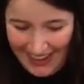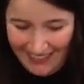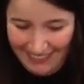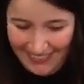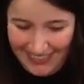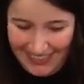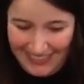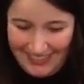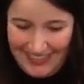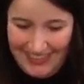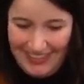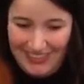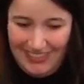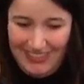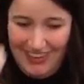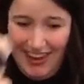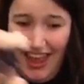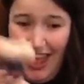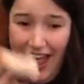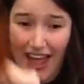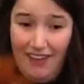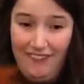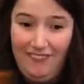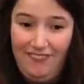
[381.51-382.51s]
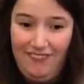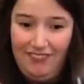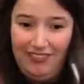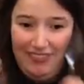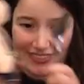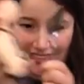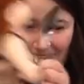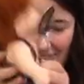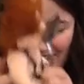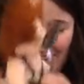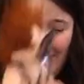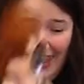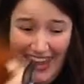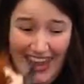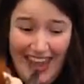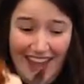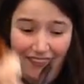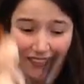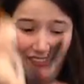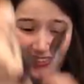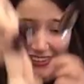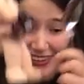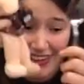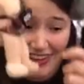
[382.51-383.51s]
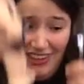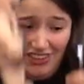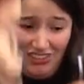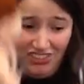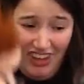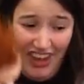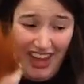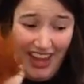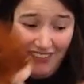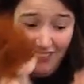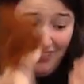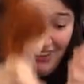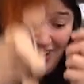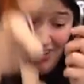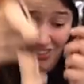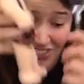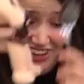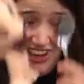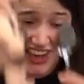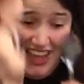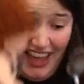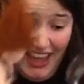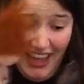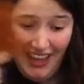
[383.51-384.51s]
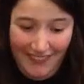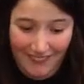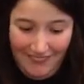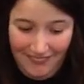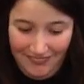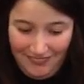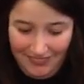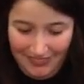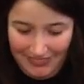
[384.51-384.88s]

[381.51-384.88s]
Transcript: That was a good job! Yeah, it was a good job, good job!